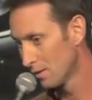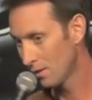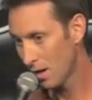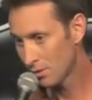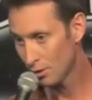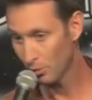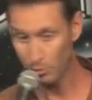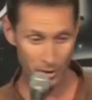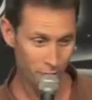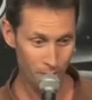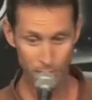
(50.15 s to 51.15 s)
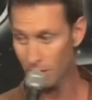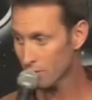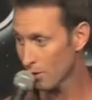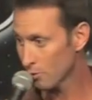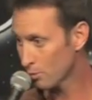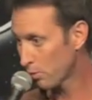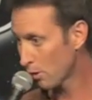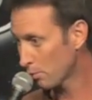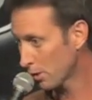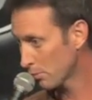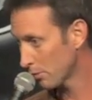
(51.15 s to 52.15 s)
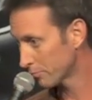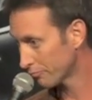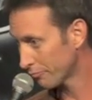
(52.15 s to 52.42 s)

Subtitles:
I took a picture. I'm not sure that was appropriate, but